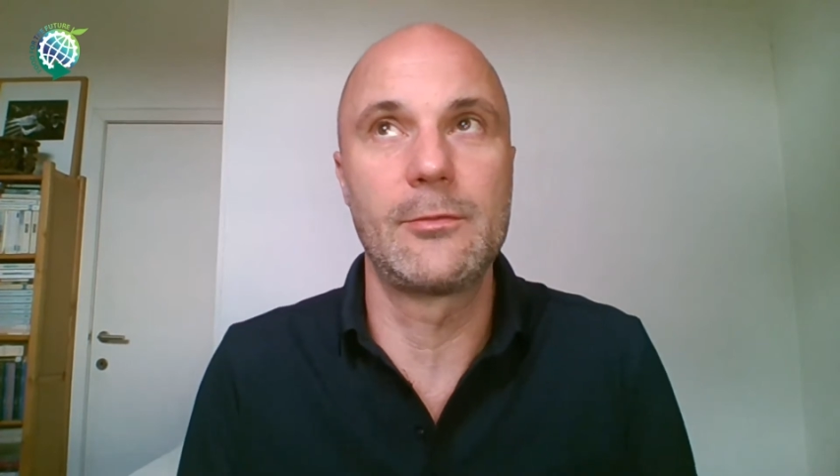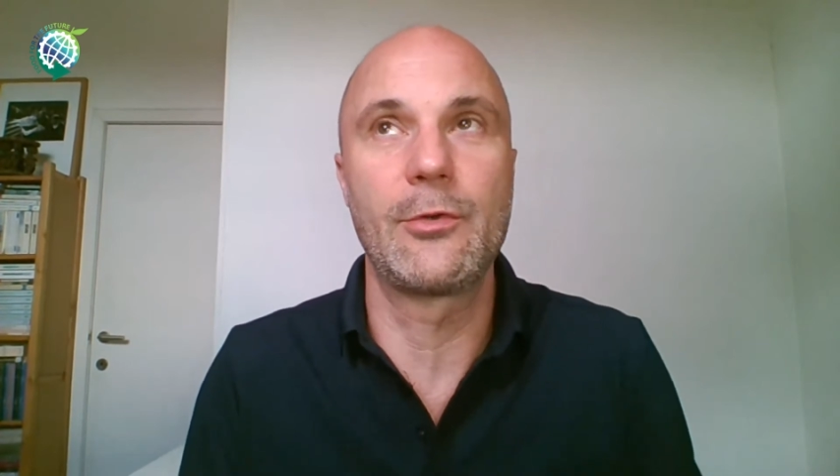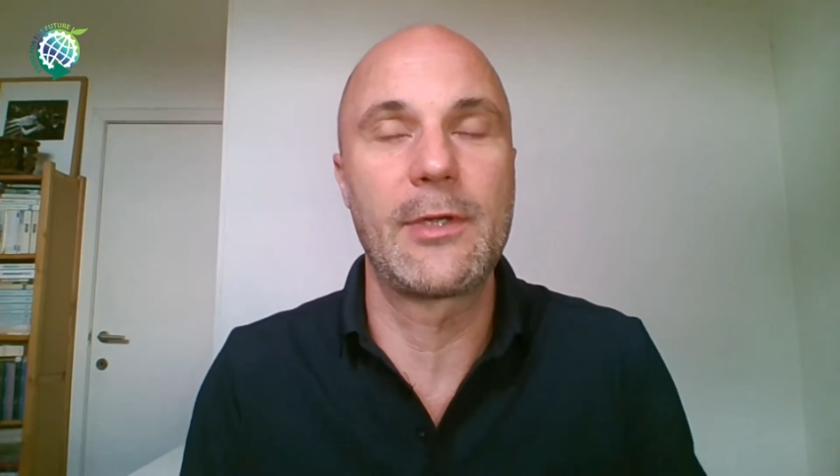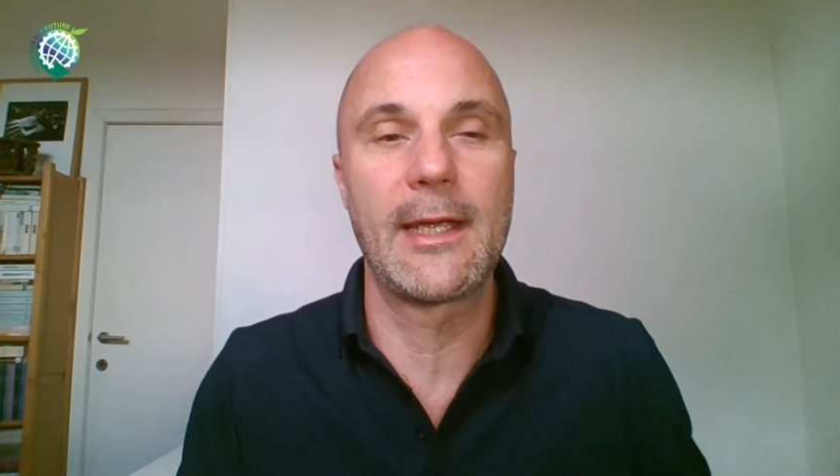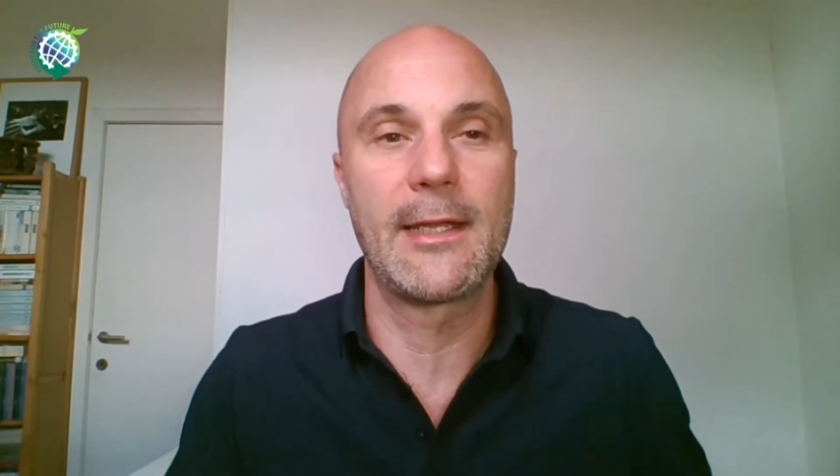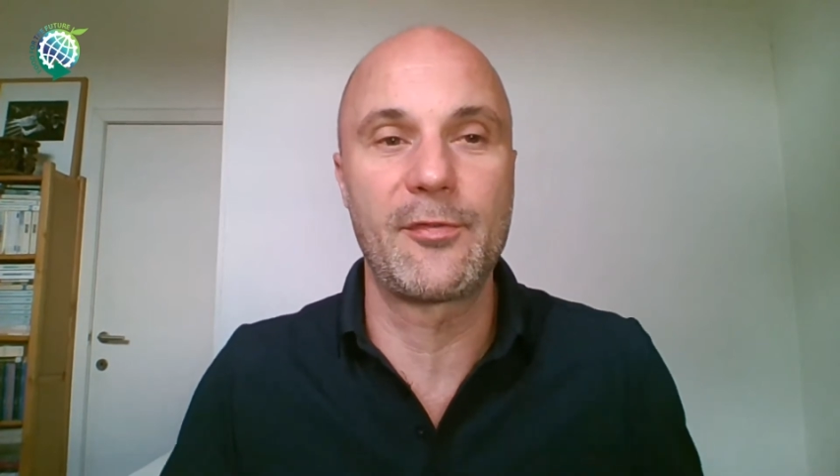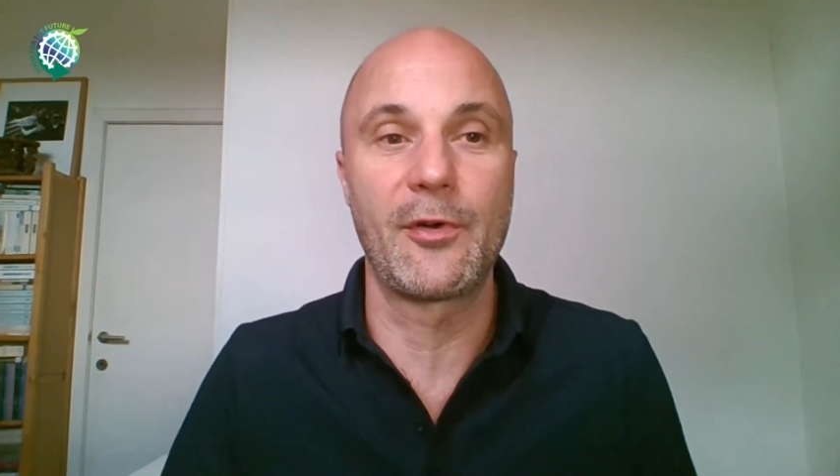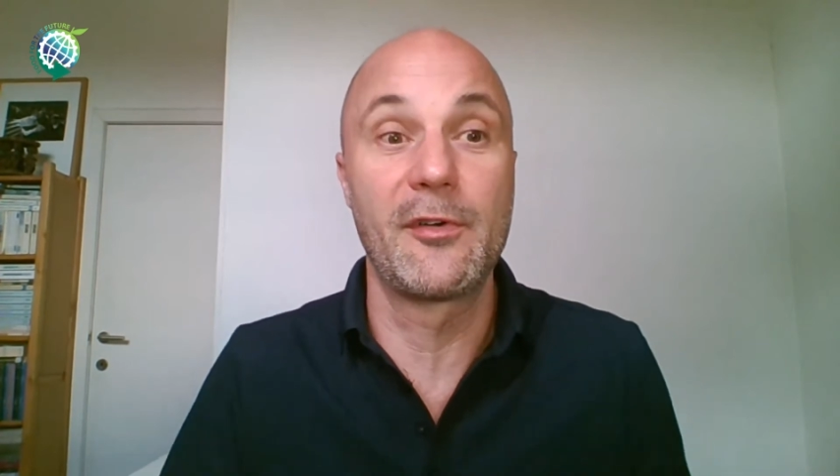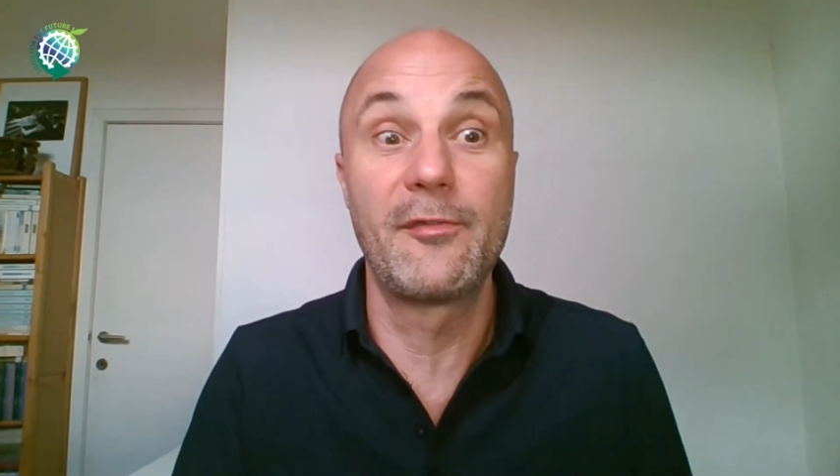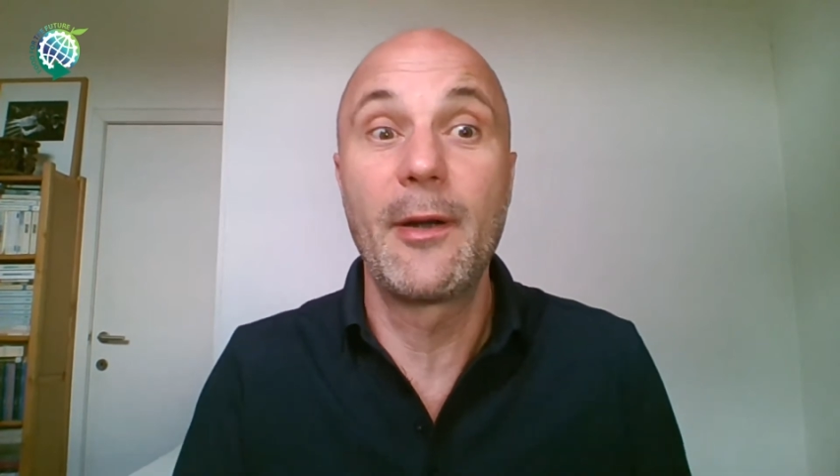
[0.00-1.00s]
You can't,
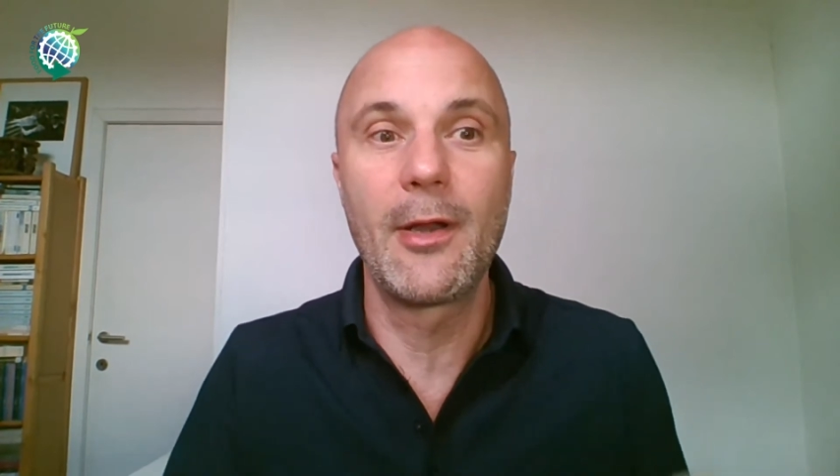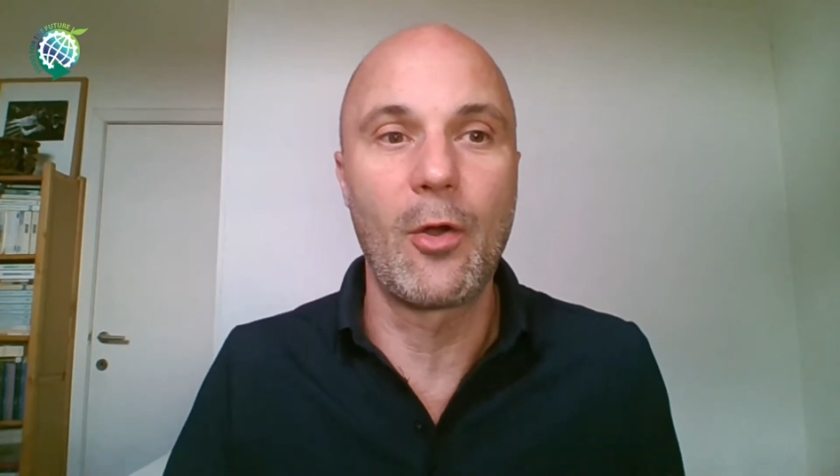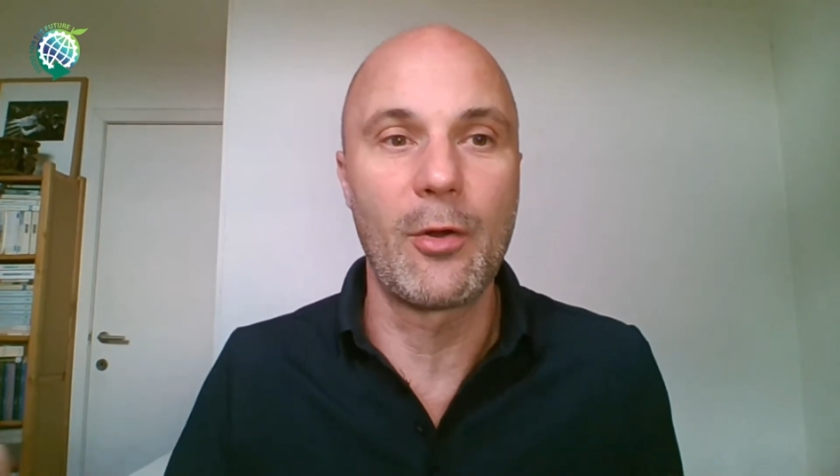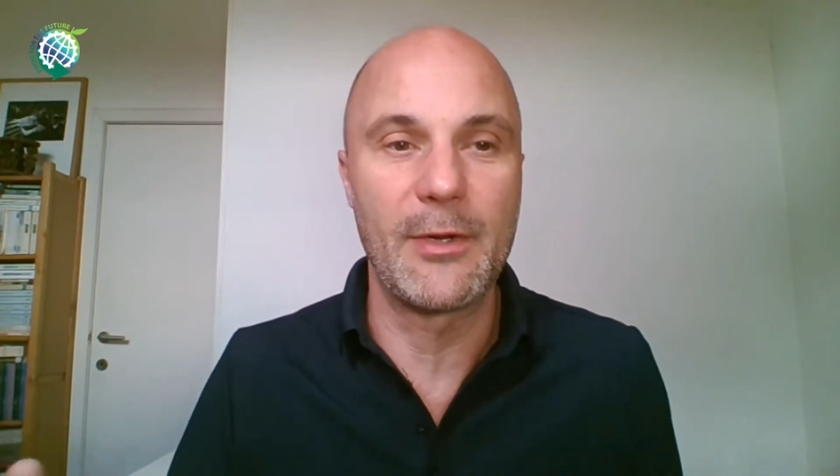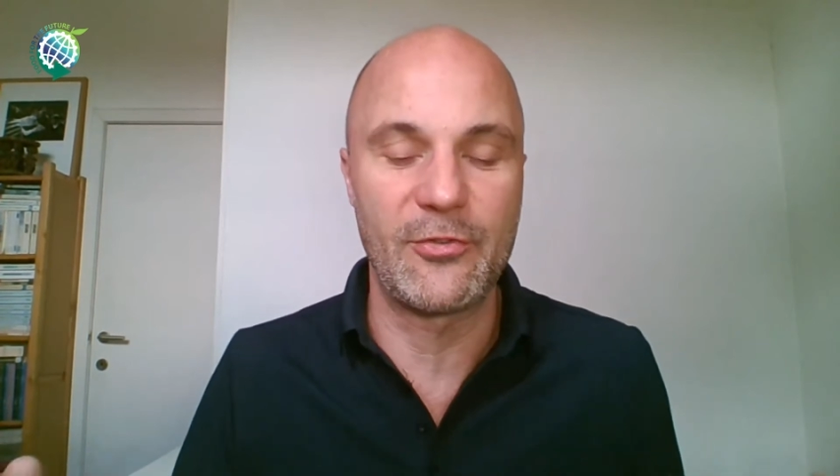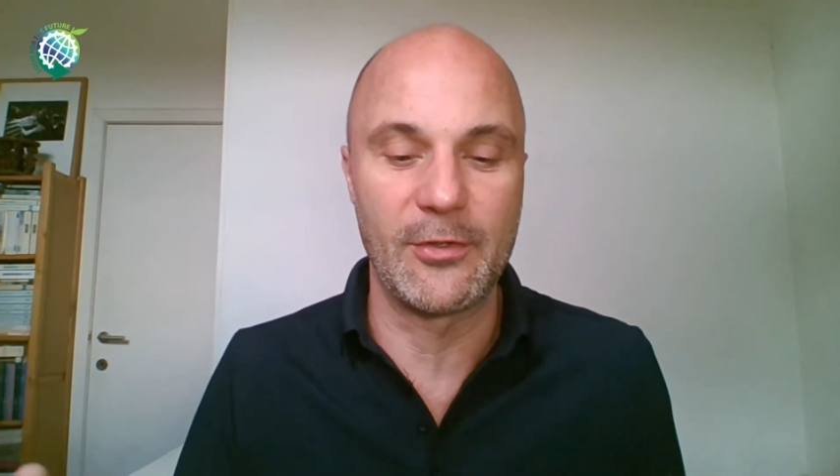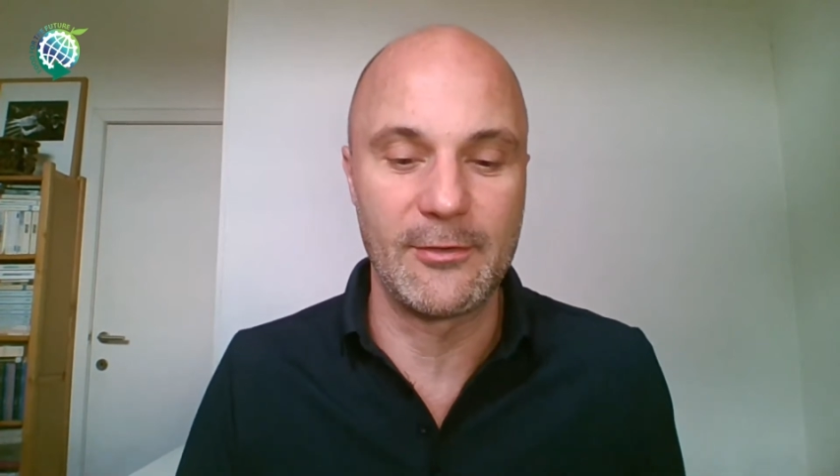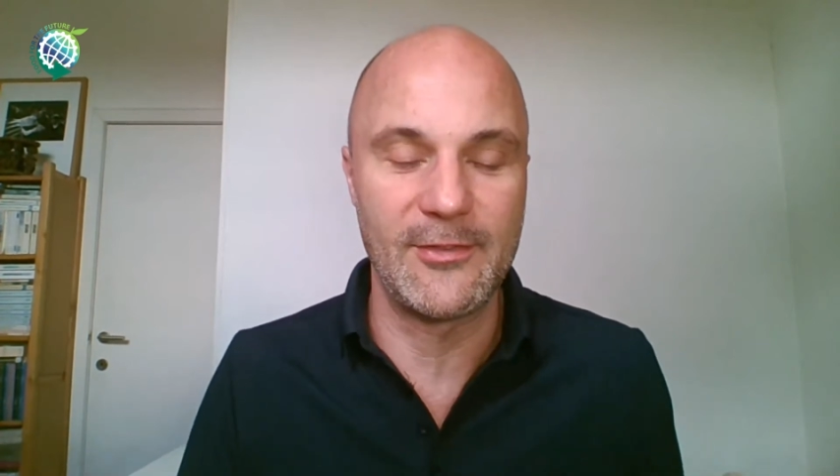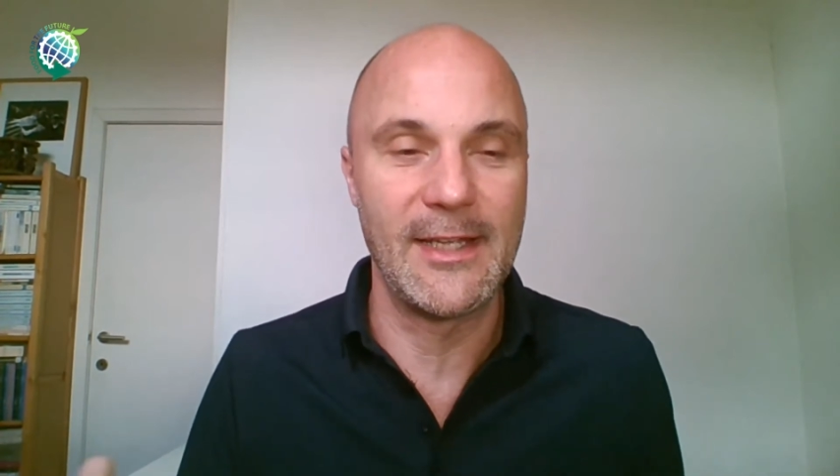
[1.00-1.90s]
for a very long mission,